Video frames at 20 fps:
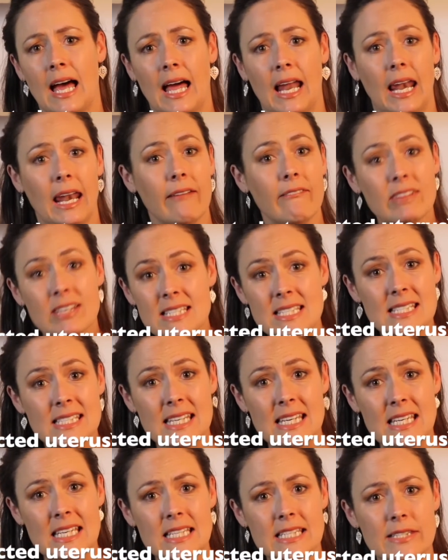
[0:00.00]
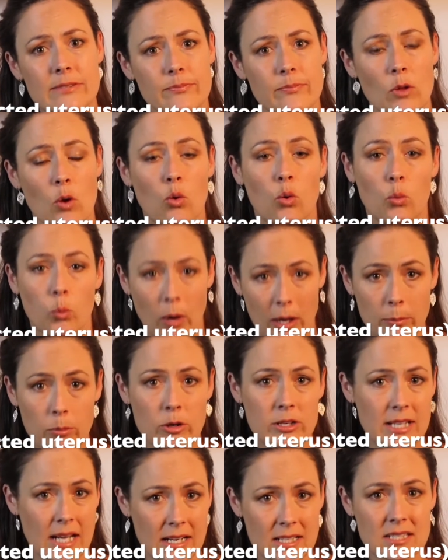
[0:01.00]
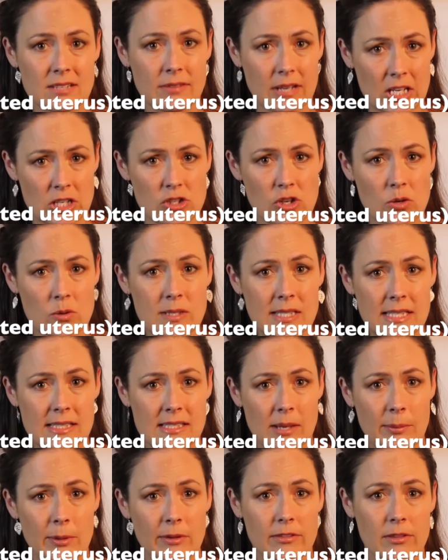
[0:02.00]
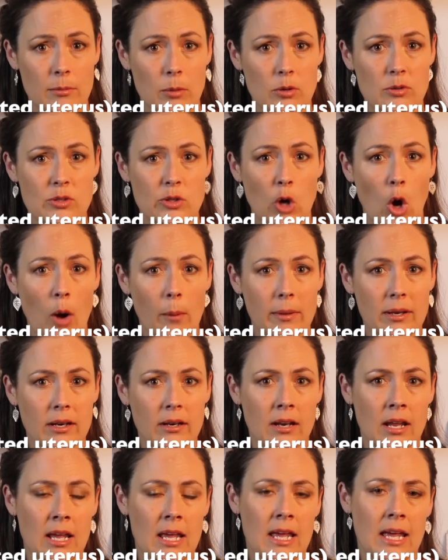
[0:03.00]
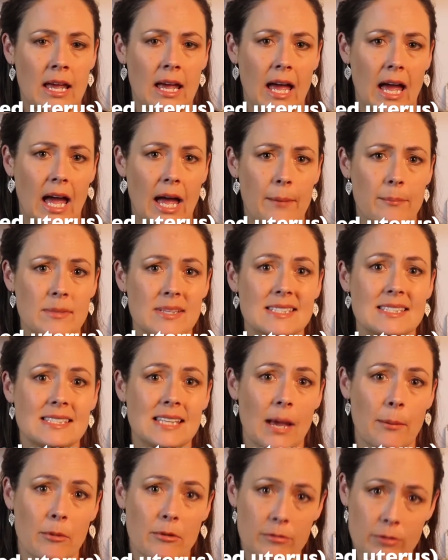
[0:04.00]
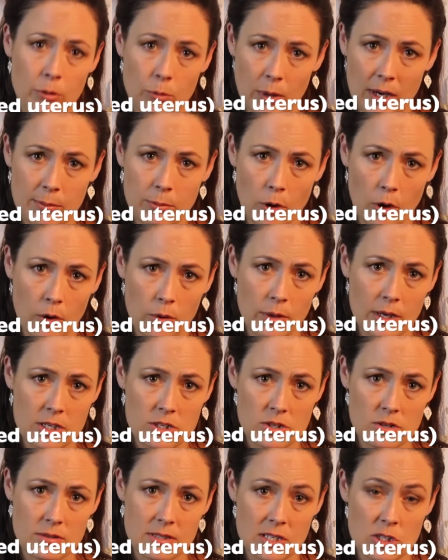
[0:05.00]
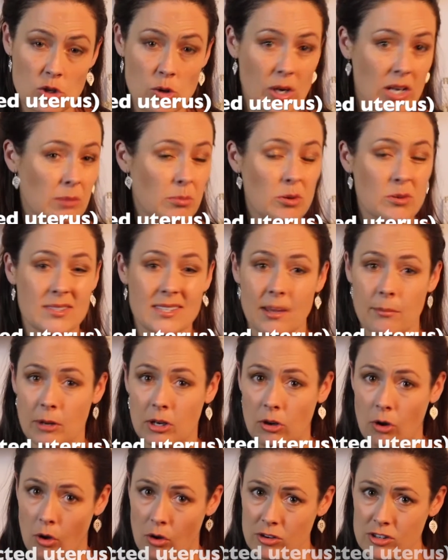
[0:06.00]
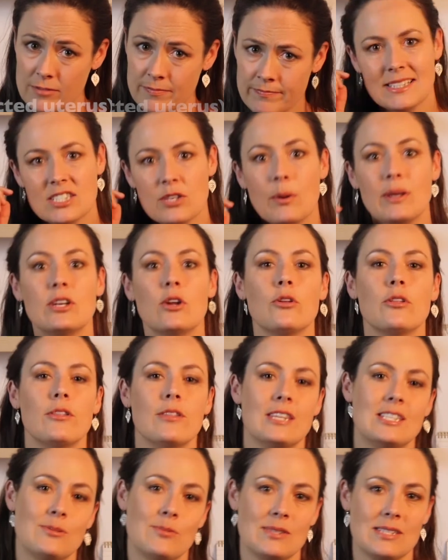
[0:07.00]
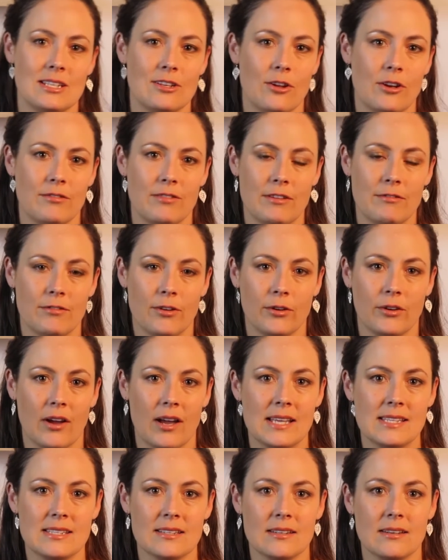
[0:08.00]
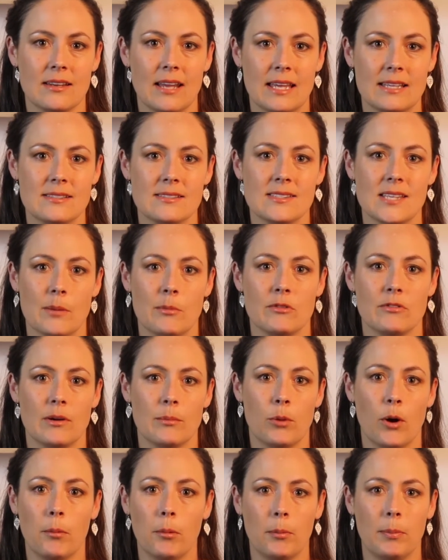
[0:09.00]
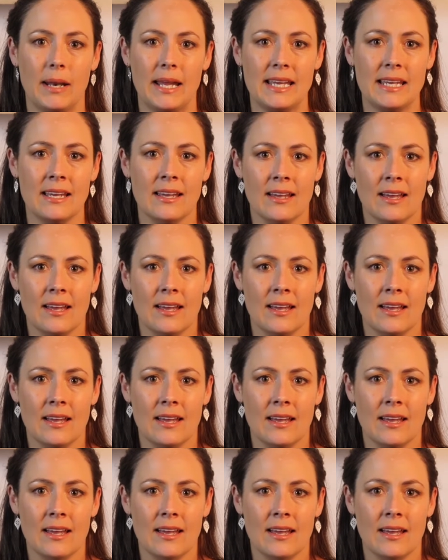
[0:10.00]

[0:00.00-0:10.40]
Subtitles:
liver disease or reproductive issues are some of the most common. Some of the repro issues are treatable, some are not. So I know that this was a lot of info, guys, and some of it probably